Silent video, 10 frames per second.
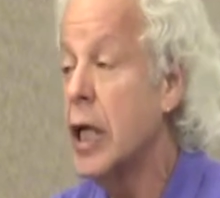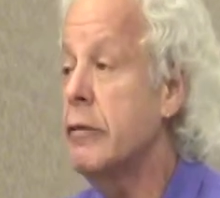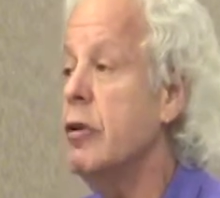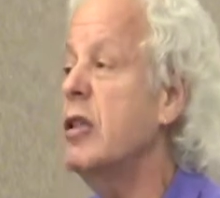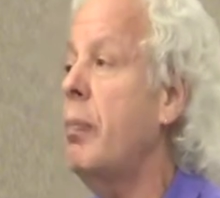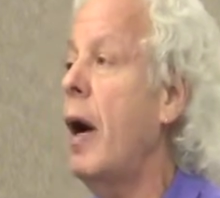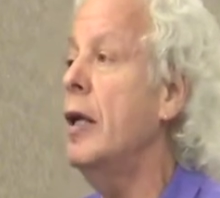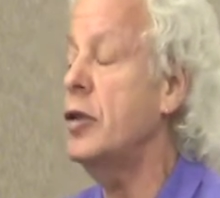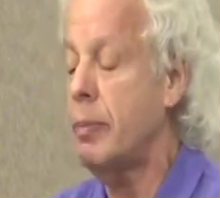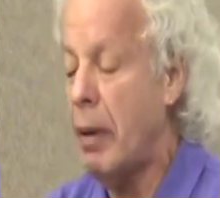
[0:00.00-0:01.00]
The
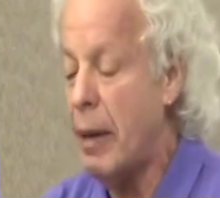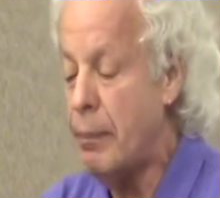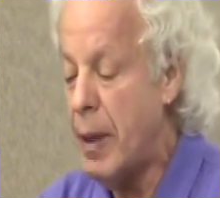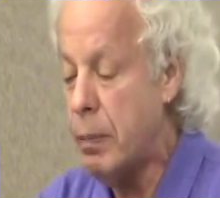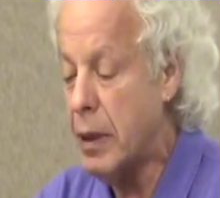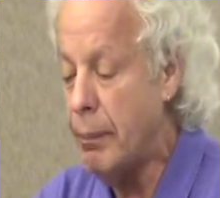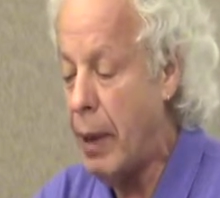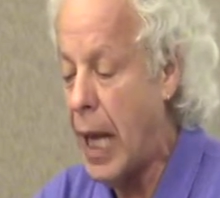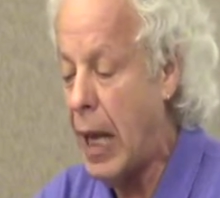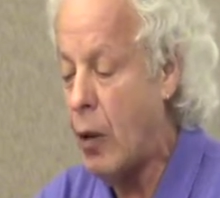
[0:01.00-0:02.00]
response by people in
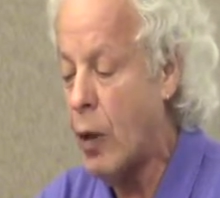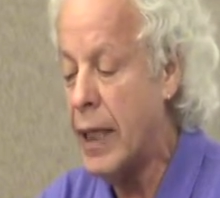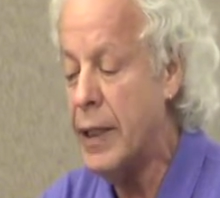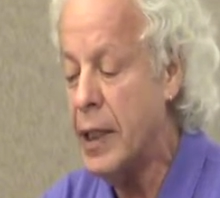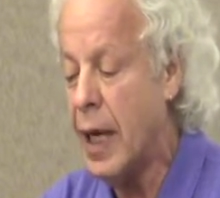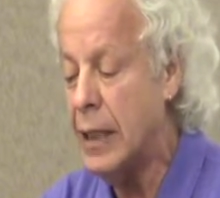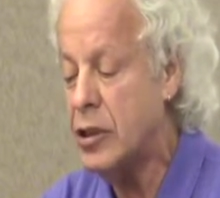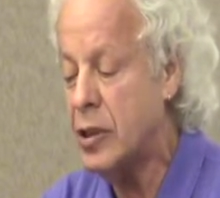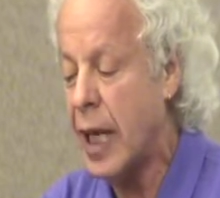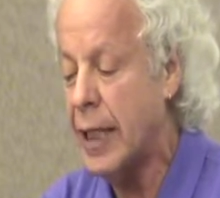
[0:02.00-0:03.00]
power in the United
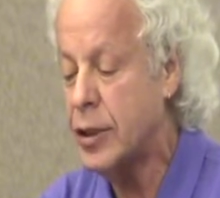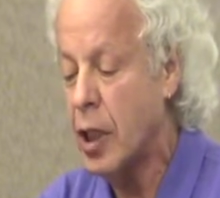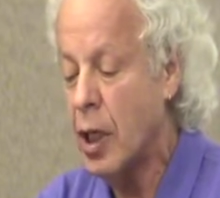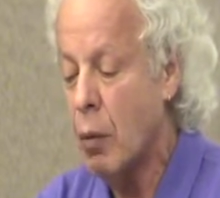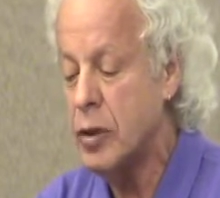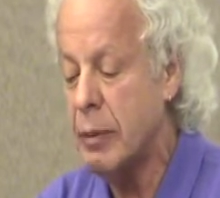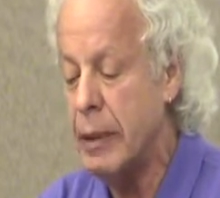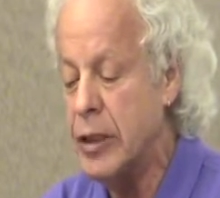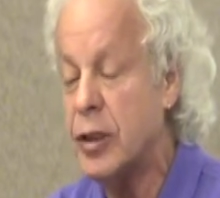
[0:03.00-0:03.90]
States was to meet